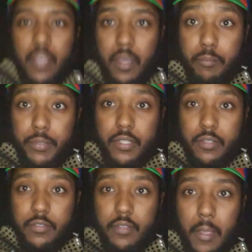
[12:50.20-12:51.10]

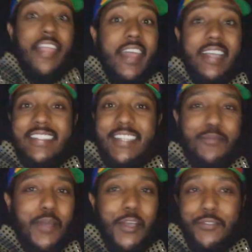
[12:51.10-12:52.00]
companies. And that's
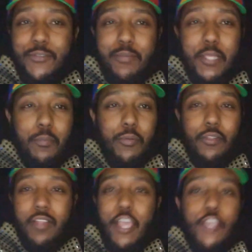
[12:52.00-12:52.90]
it, my awesome
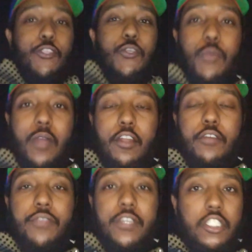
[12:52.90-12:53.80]
people. You are
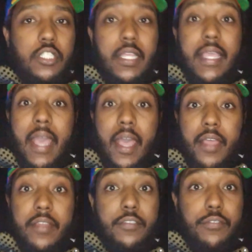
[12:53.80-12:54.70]
officially
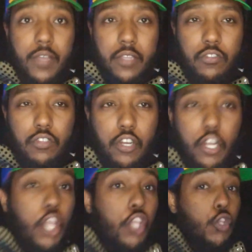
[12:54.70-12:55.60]
an investor.
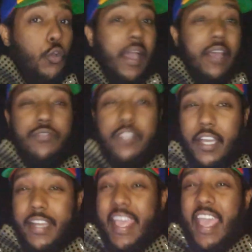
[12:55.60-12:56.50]
You have
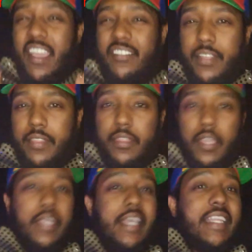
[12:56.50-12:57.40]
done
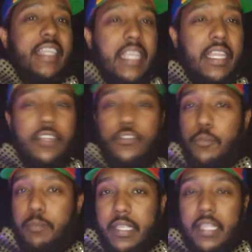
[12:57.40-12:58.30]
everything needed
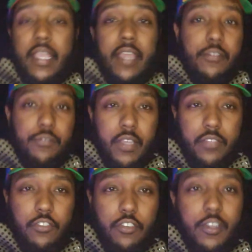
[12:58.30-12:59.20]
to be an
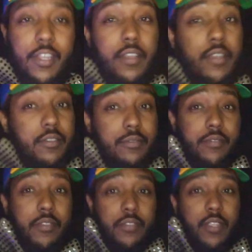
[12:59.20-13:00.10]
investor.
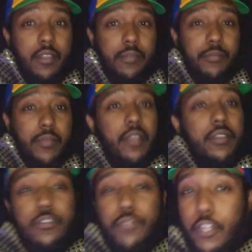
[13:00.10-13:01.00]
See,
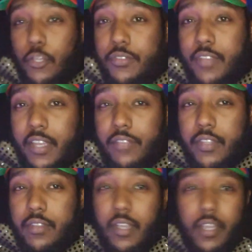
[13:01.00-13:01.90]
this video is not
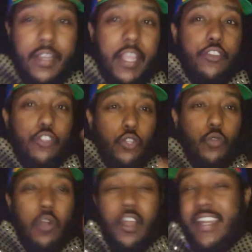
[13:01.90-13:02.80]
even done and
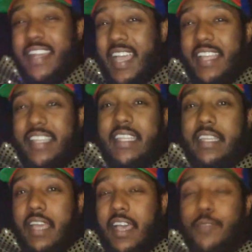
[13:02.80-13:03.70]
you are
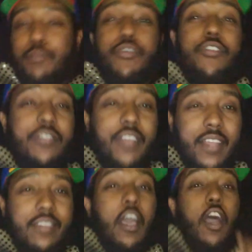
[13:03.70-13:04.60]

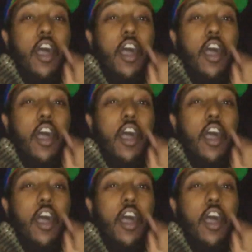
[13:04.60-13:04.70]
99%